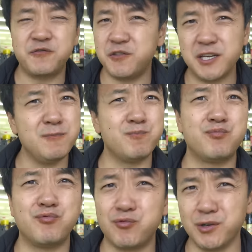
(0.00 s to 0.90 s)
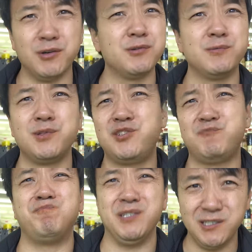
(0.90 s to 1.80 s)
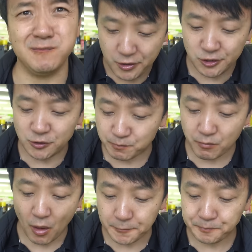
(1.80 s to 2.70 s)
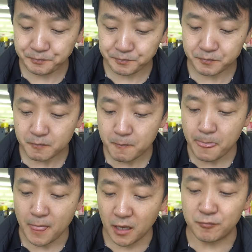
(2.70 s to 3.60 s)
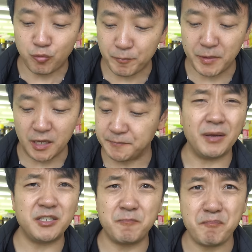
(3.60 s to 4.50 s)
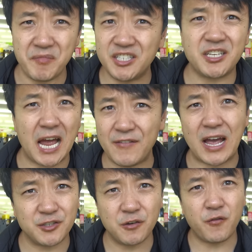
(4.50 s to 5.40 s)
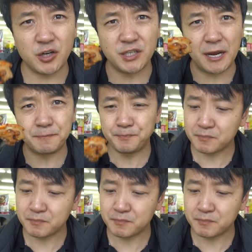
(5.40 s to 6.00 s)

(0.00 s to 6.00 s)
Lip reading: Flame broiled Spam. This and the pork belly. Best meats I've had so far today.